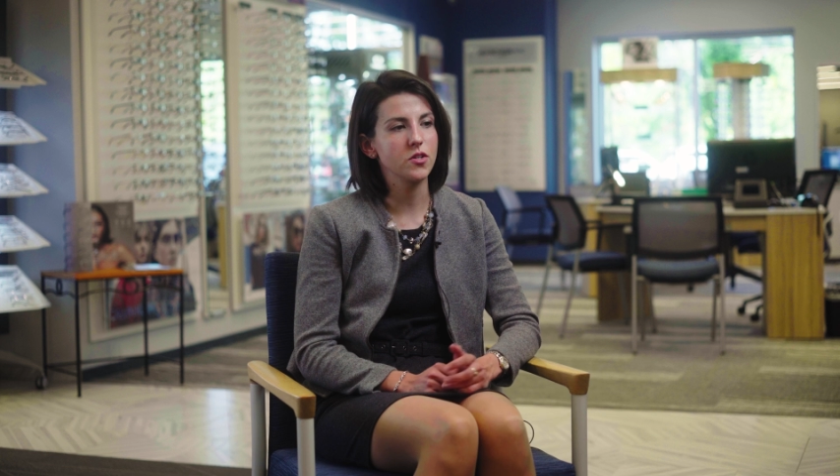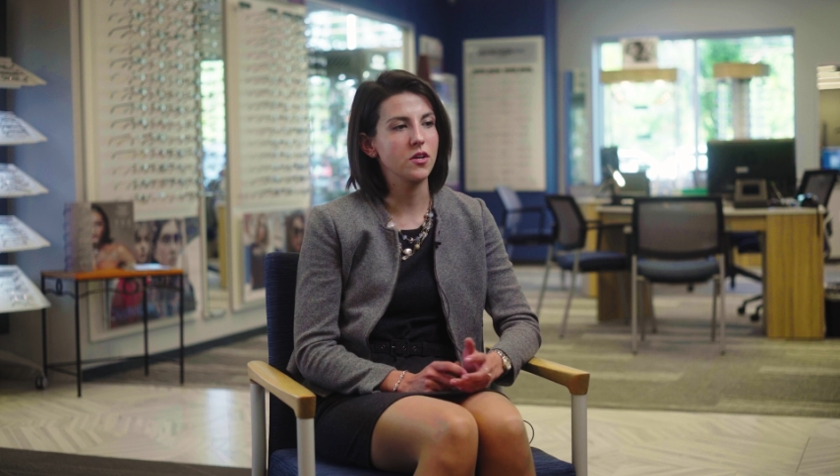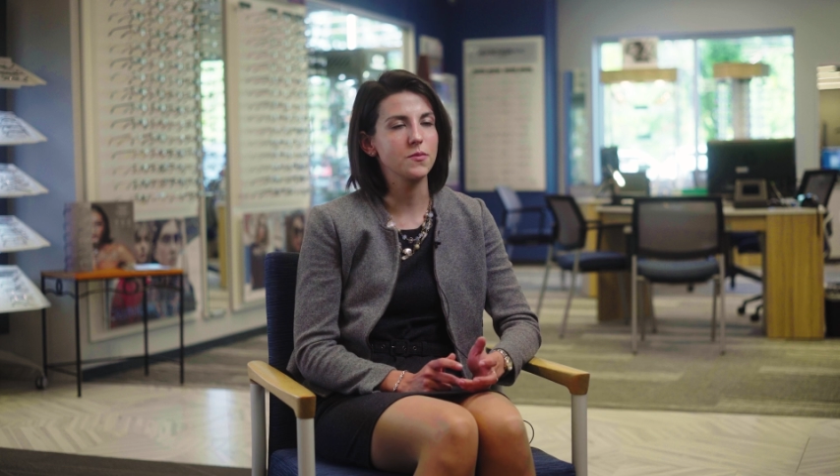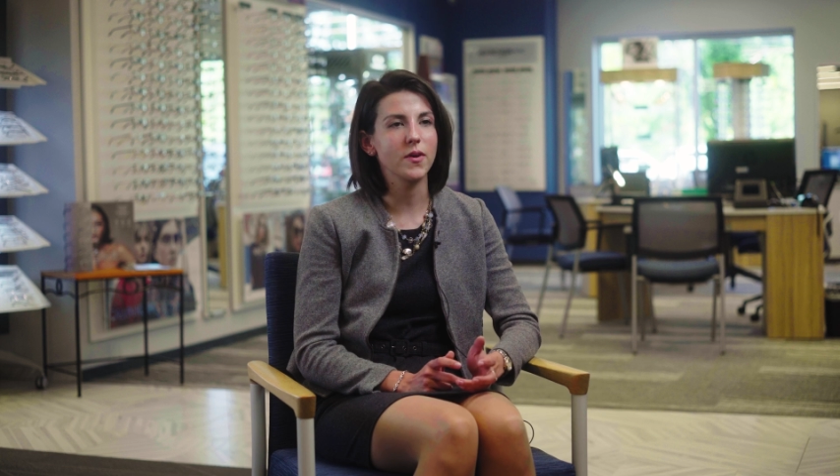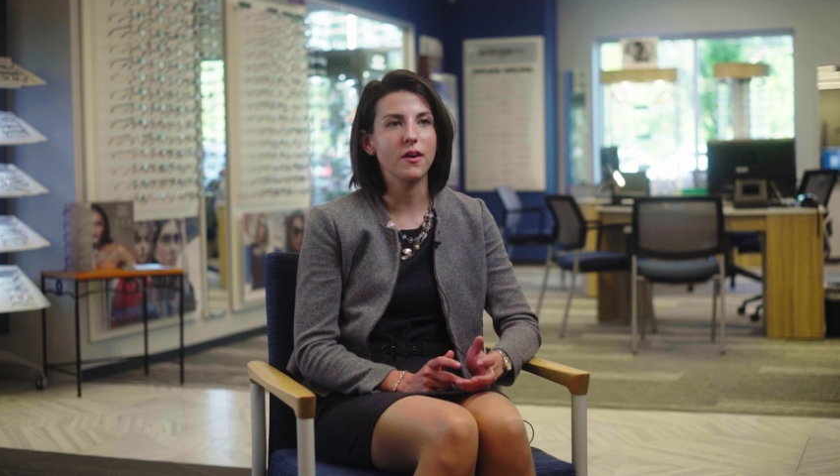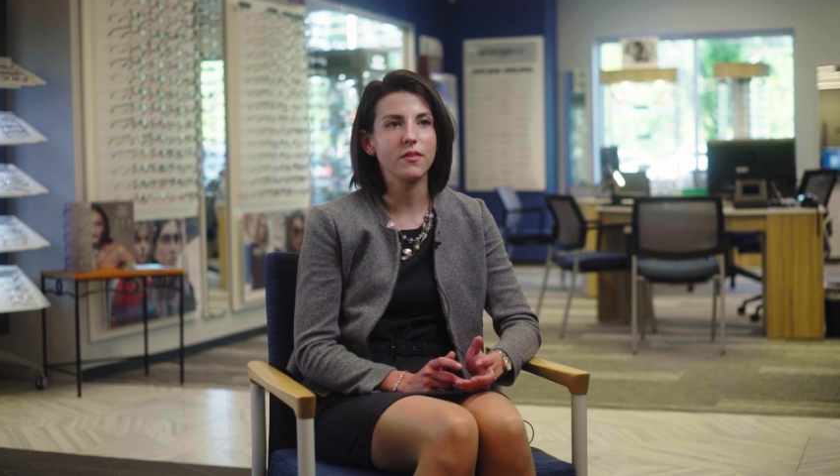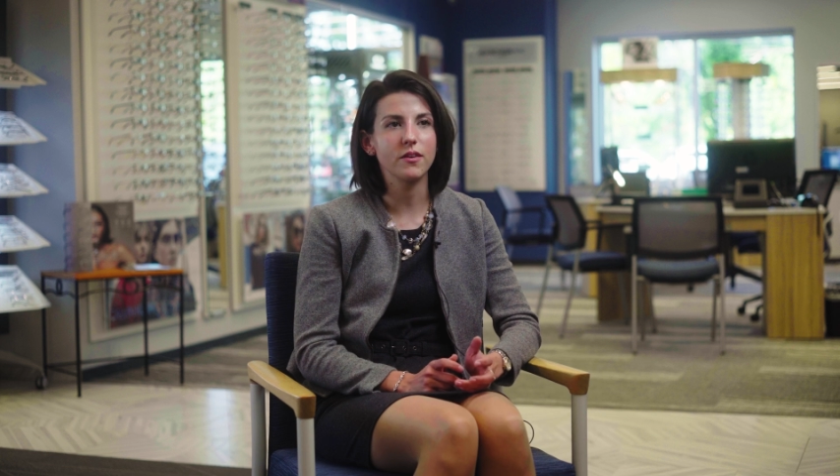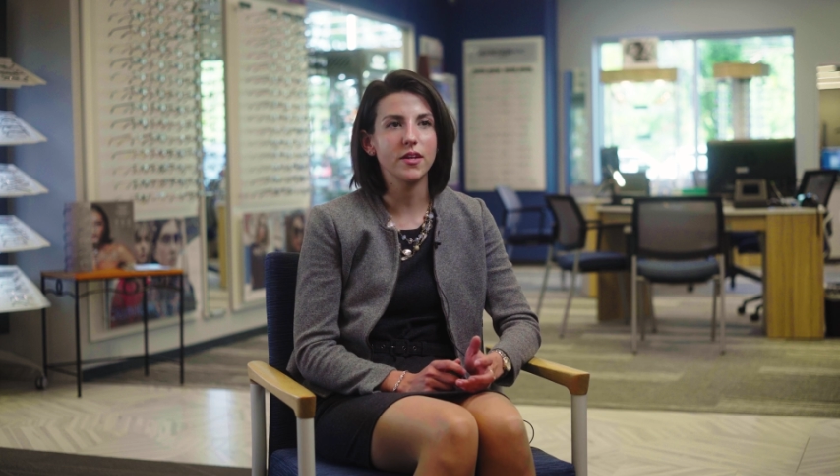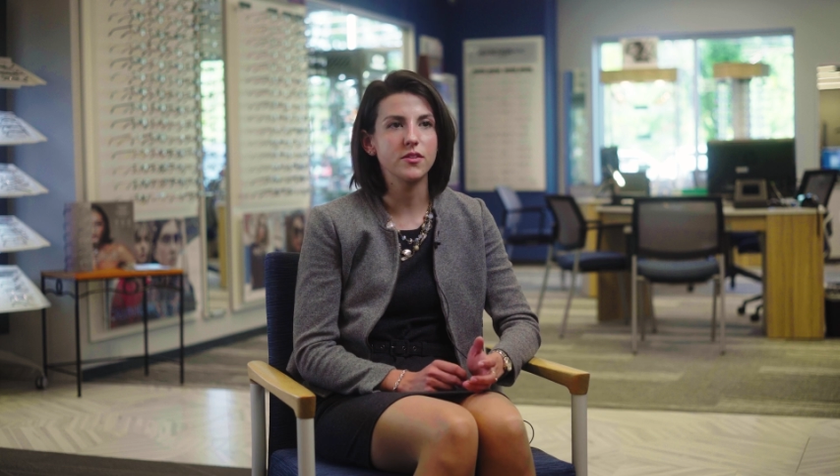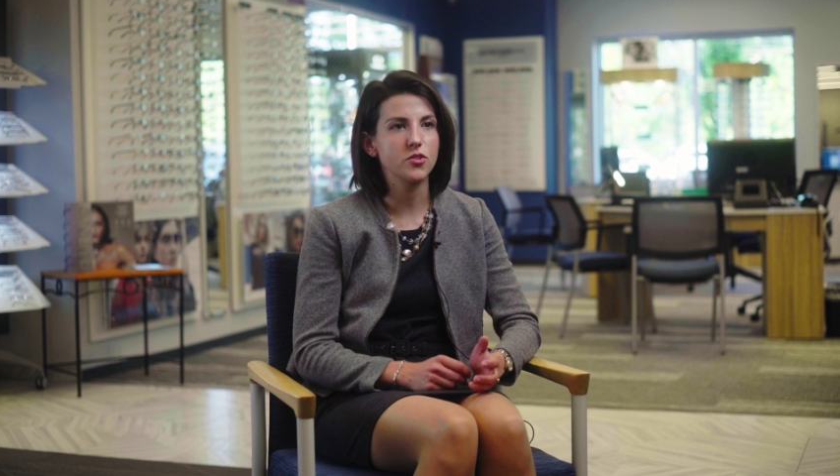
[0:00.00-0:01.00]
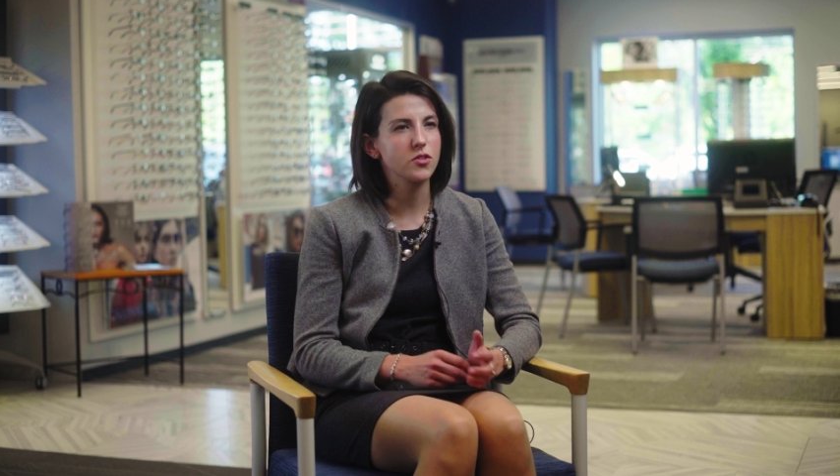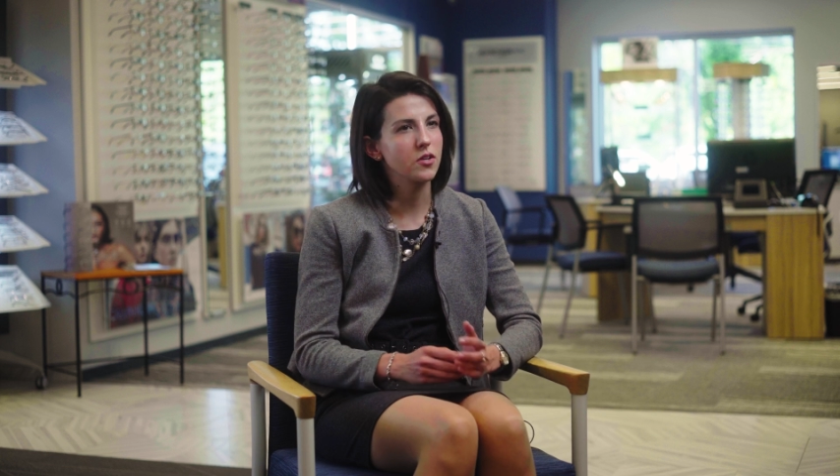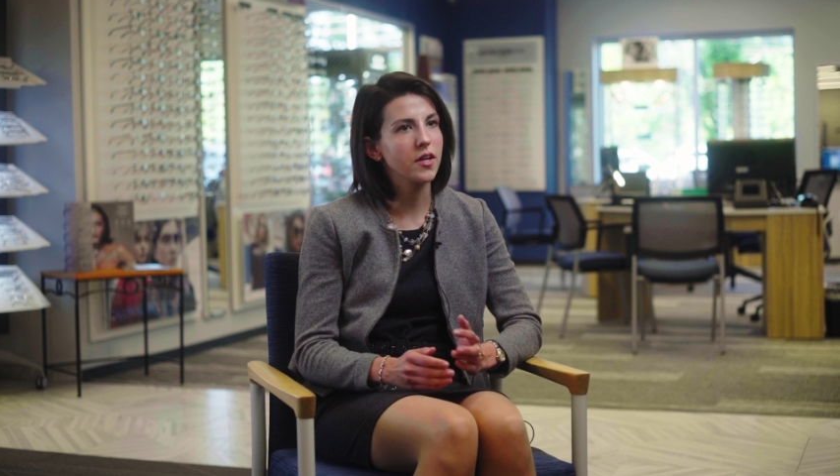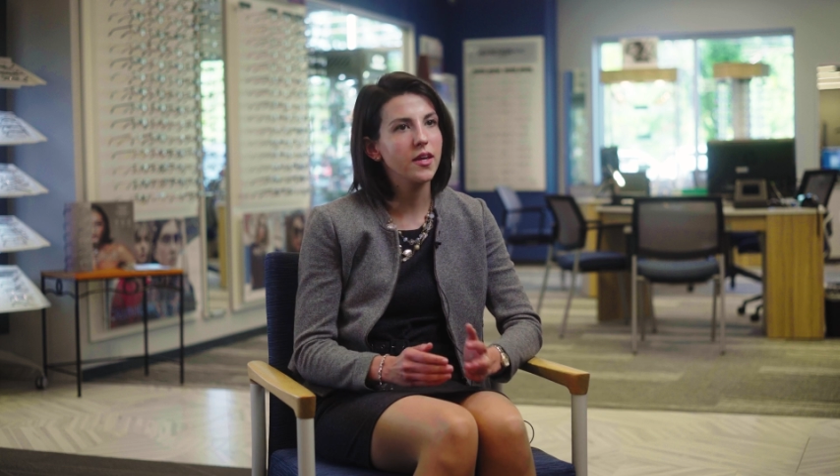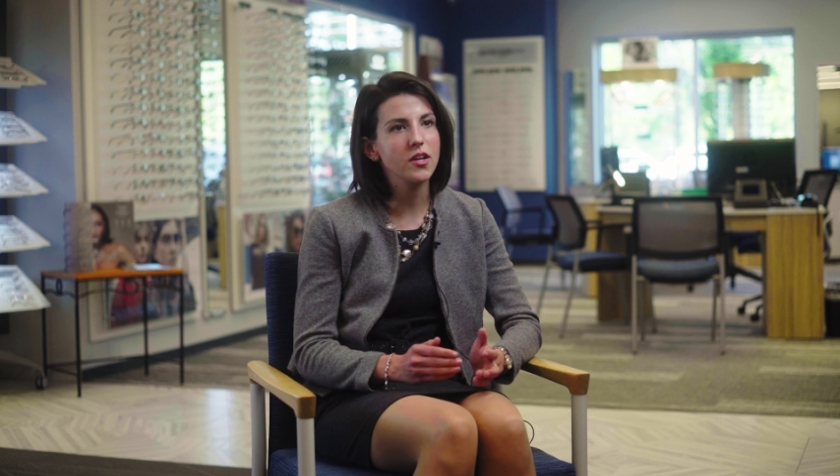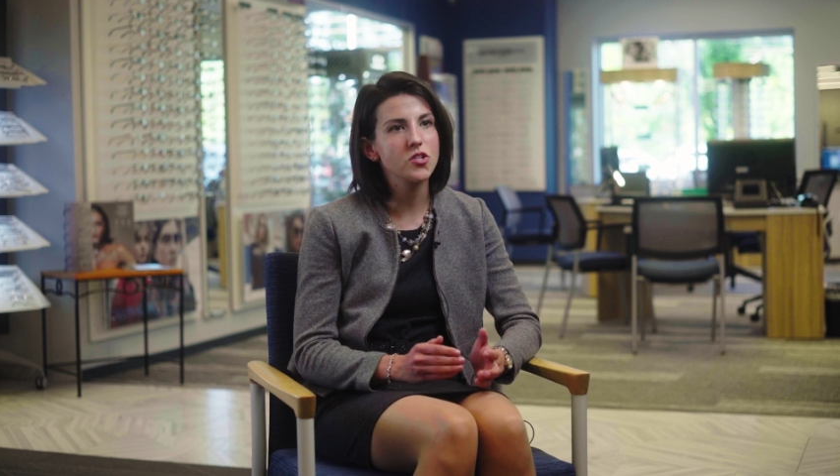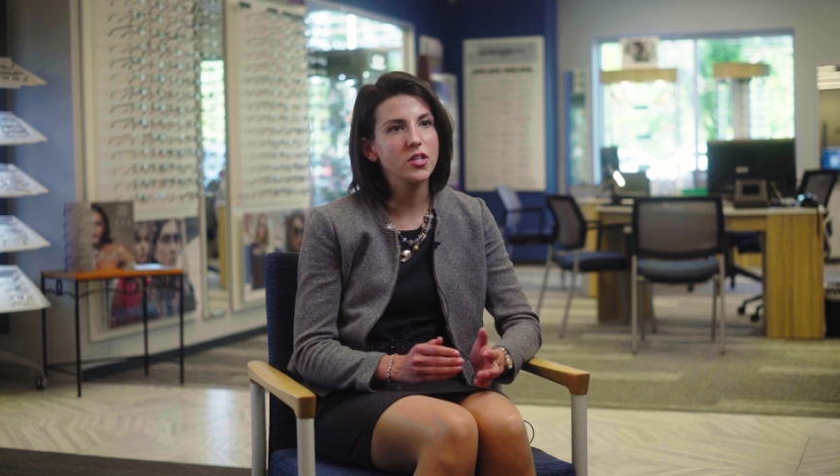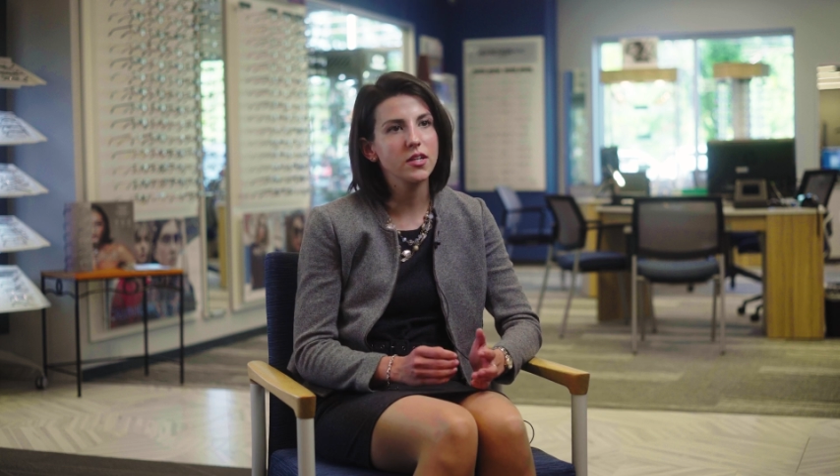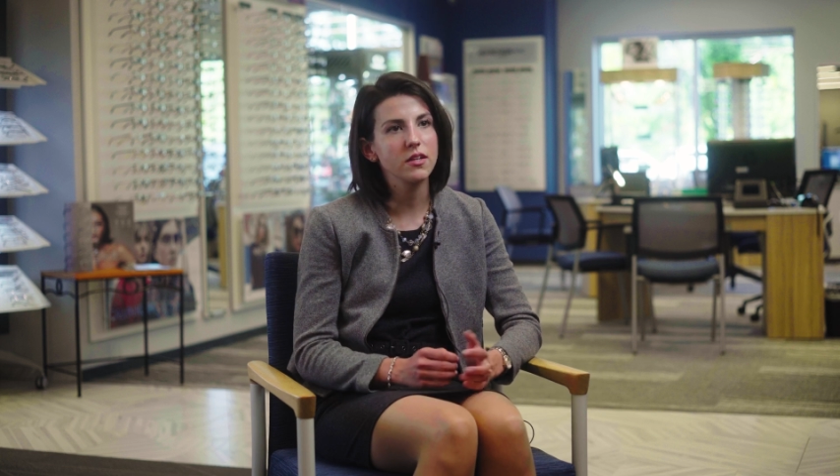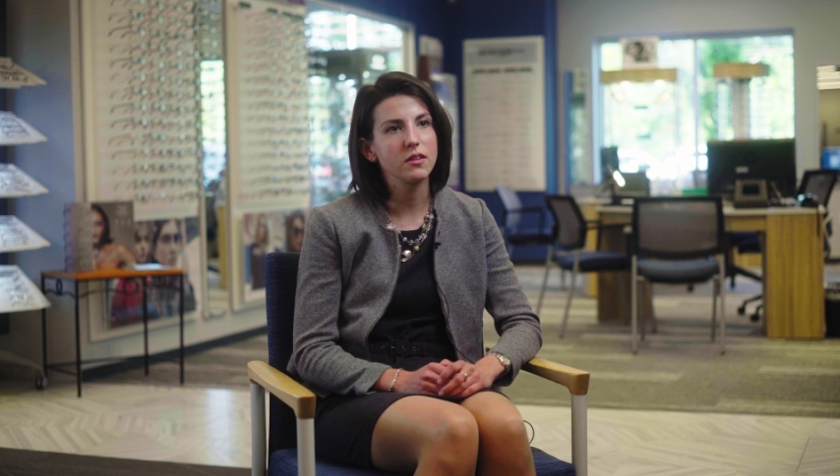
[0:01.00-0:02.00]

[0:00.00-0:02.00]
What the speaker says: talked about how their kids just aren't engaging